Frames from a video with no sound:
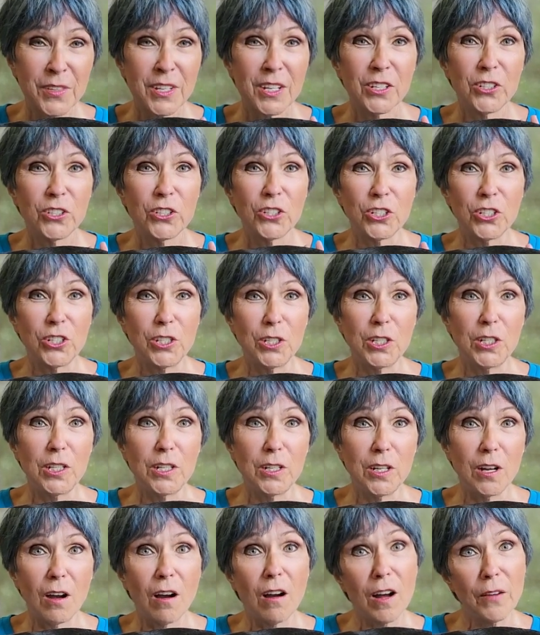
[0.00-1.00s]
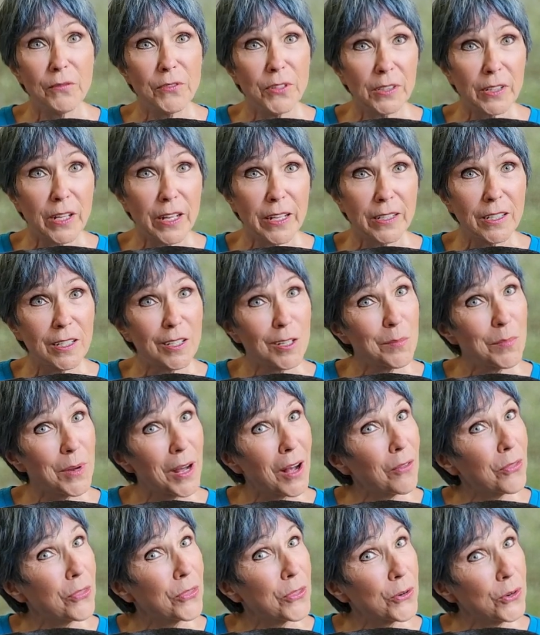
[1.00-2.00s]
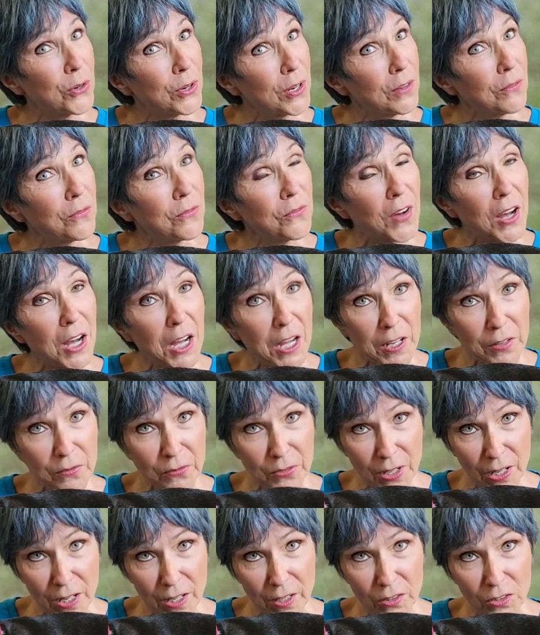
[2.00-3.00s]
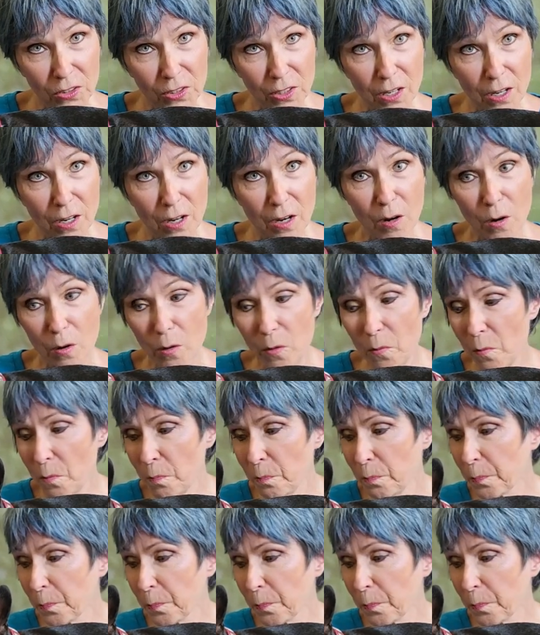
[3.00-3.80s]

She ovulated about 35 days ago,